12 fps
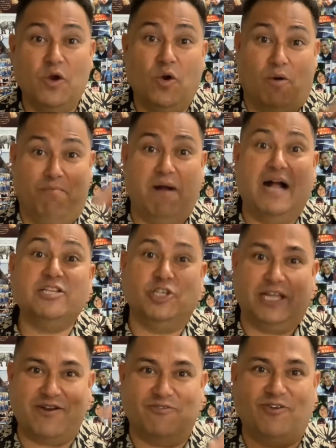or
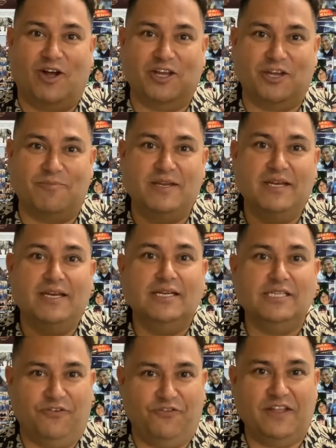modulate your volume
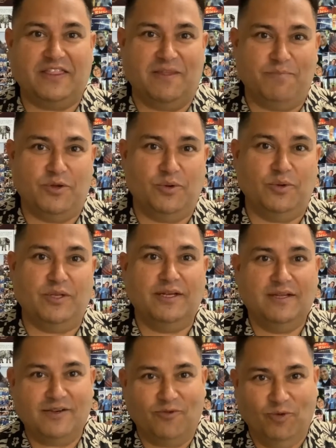to fit the mood,
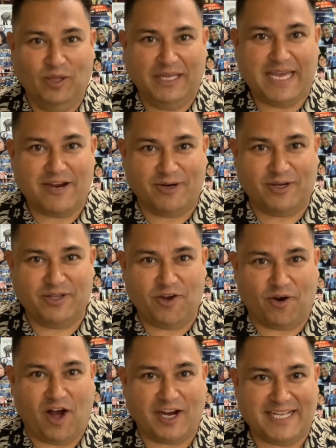to really get
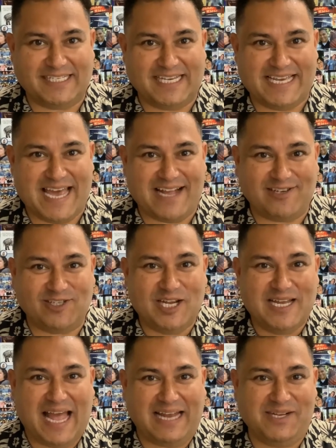your audience engaged
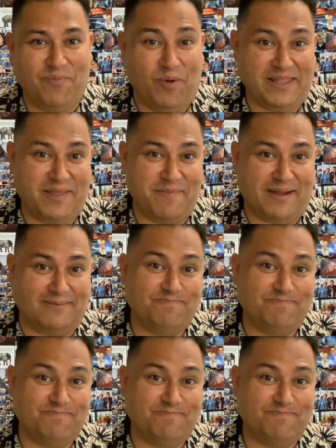and to bring them in.